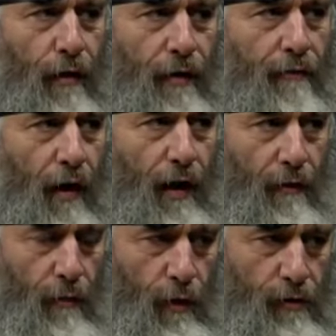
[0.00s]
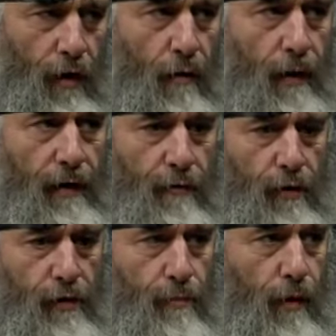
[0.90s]
if I, once all my
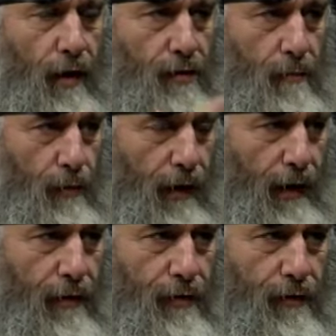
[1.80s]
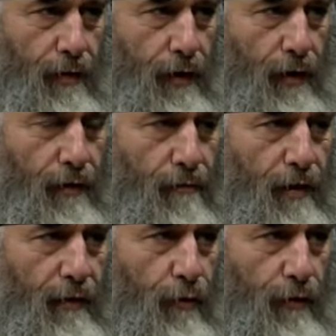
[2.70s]
various plots and plans
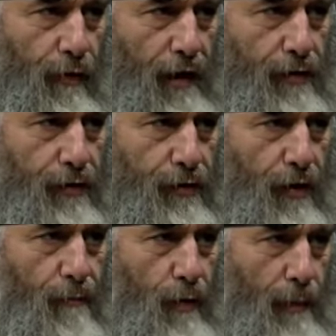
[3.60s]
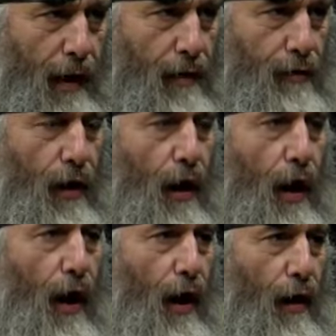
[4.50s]
and evil devices come to pass,
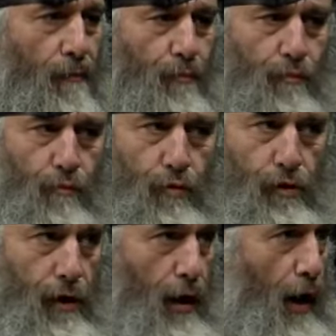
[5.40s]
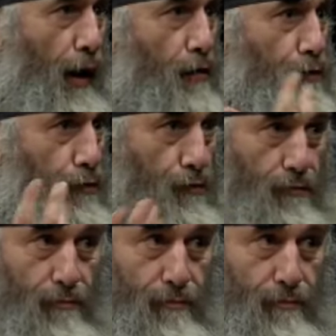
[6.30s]
yes.